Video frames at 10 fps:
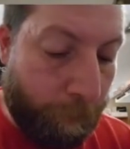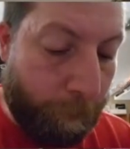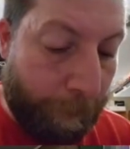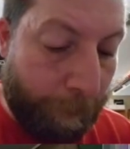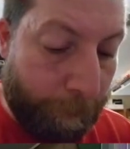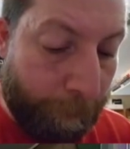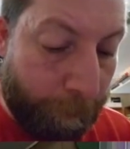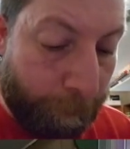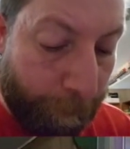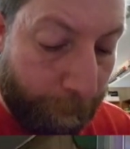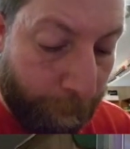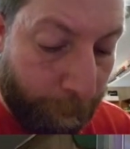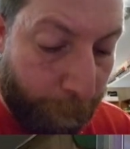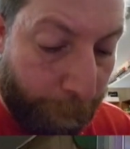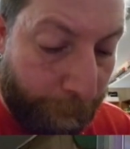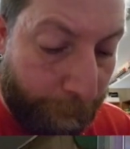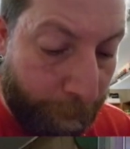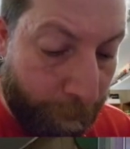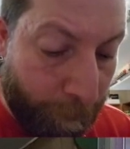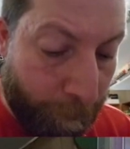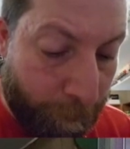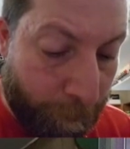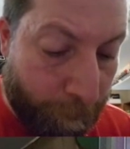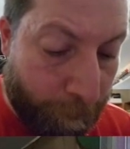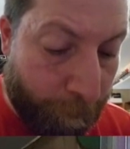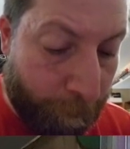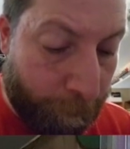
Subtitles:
me get this in the pile.